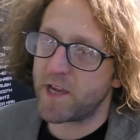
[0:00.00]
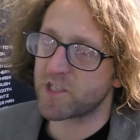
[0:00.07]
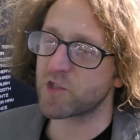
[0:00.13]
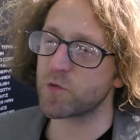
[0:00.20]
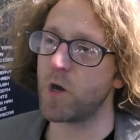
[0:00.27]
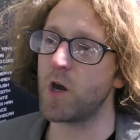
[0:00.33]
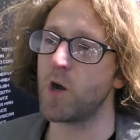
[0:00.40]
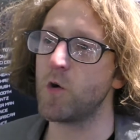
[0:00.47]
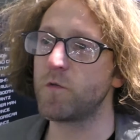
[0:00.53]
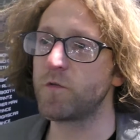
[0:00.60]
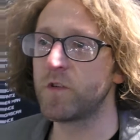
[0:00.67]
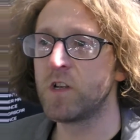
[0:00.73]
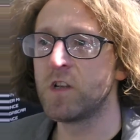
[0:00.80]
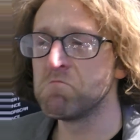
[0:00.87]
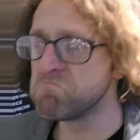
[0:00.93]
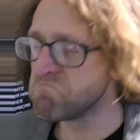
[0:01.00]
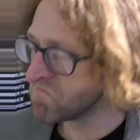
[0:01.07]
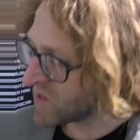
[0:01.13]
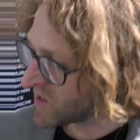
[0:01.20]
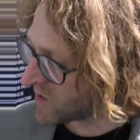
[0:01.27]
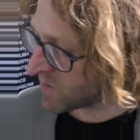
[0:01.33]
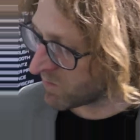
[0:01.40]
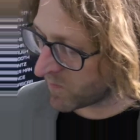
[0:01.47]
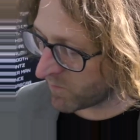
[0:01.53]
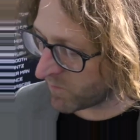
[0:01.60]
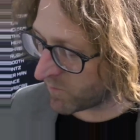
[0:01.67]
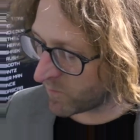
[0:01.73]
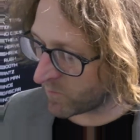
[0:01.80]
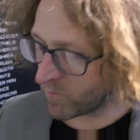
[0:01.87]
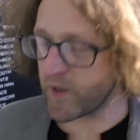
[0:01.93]
X12.
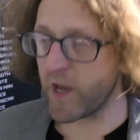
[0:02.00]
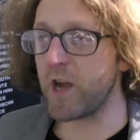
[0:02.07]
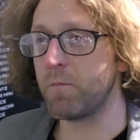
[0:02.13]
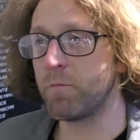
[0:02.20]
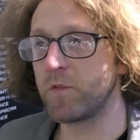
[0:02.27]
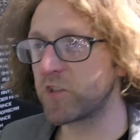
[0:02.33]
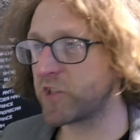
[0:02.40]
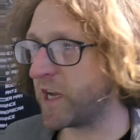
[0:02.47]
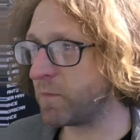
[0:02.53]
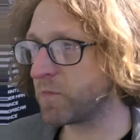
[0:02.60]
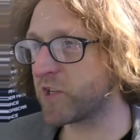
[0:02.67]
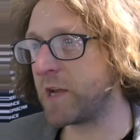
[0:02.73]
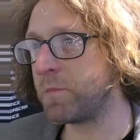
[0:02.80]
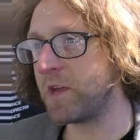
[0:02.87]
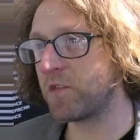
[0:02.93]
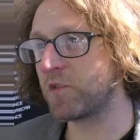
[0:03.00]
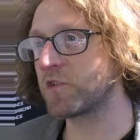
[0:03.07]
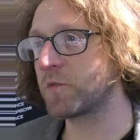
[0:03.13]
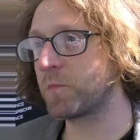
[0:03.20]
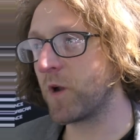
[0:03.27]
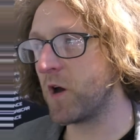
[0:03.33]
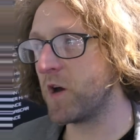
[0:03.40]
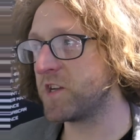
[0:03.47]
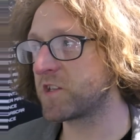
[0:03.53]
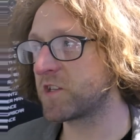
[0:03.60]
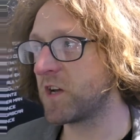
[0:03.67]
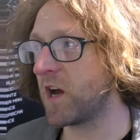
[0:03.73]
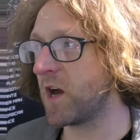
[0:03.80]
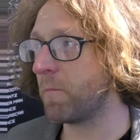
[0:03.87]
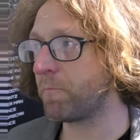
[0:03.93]
Yeah, same ethos applies.
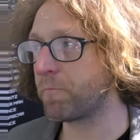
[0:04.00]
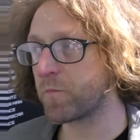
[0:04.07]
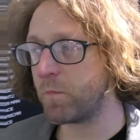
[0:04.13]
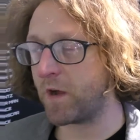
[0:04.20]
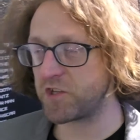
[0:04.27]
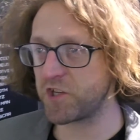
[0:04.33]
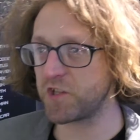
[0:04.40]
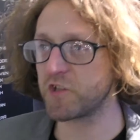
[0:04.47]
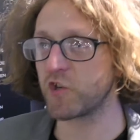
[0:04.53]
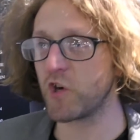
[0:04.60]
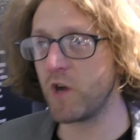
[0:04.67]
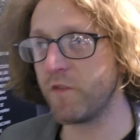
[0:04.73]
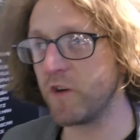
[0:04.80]
Matching the driver.